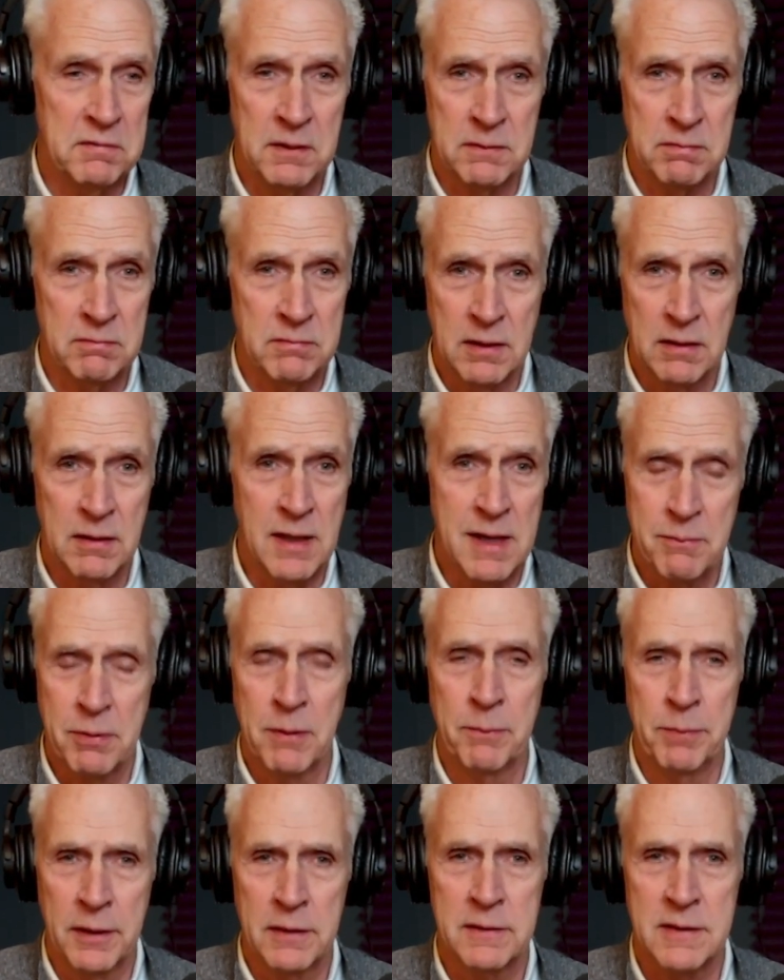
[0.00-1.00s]
The
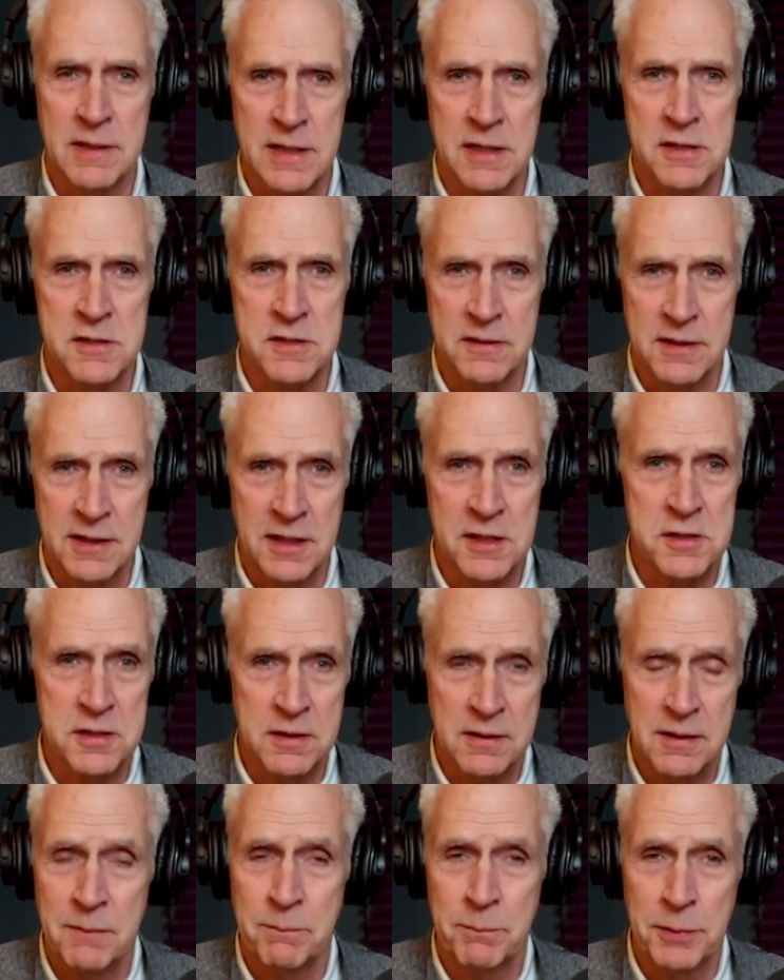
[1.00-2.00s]
labor built the engine. The
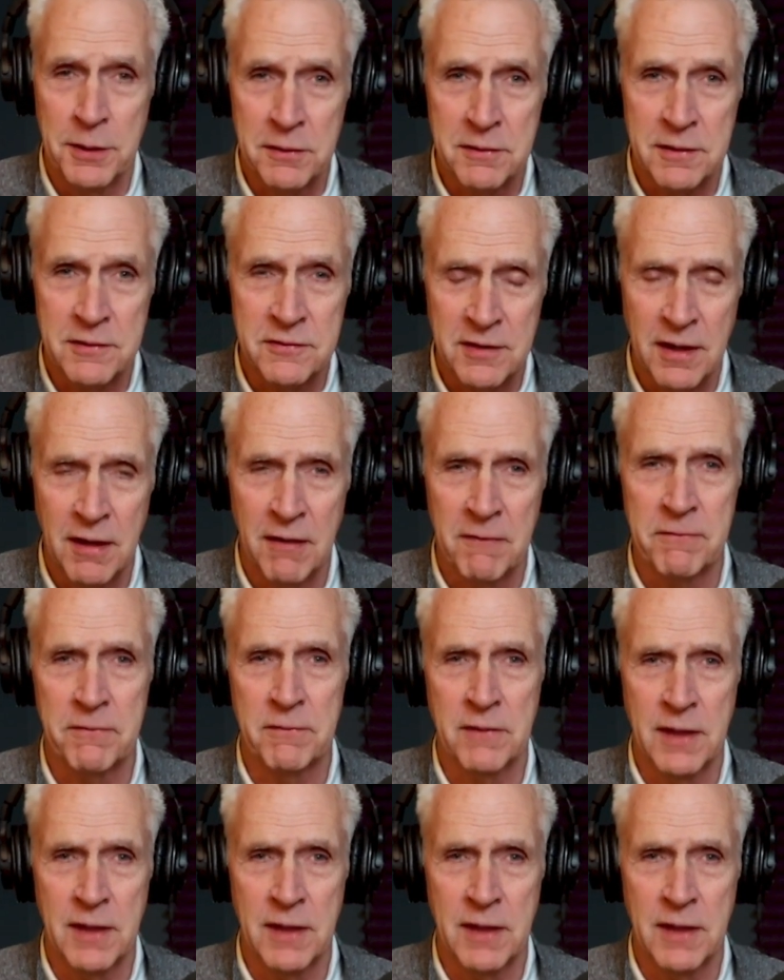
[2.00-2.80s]
engine didn't build itself.